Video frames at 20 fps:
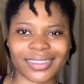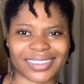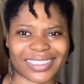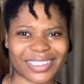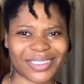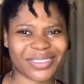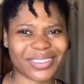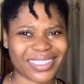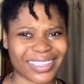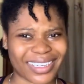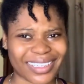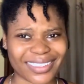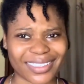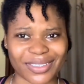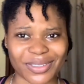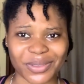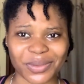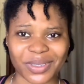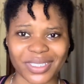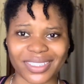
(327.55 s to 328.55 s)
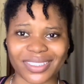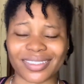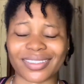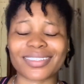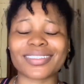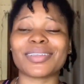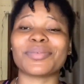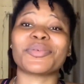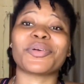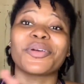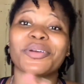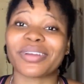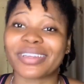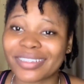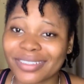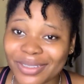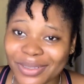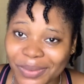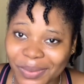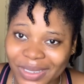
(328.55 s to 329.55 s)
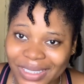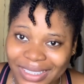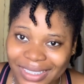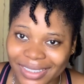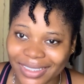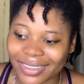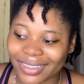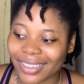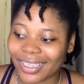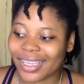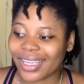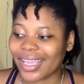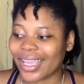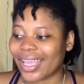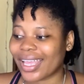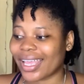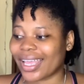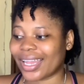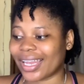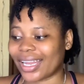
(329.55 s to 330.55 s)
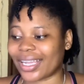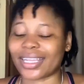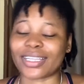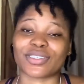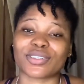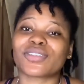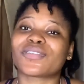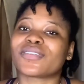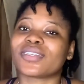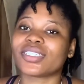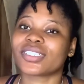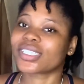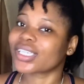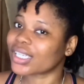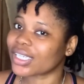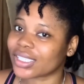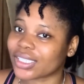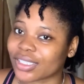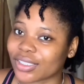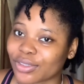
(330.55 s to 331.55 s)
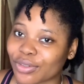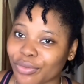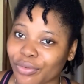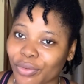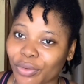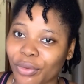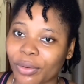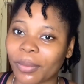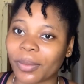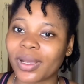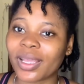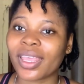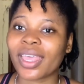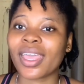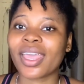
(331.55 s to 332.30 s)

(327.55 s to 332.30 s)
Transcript: Can you say nice and sweaty? Since I'm already sweaty, like I just finished cleaning the room.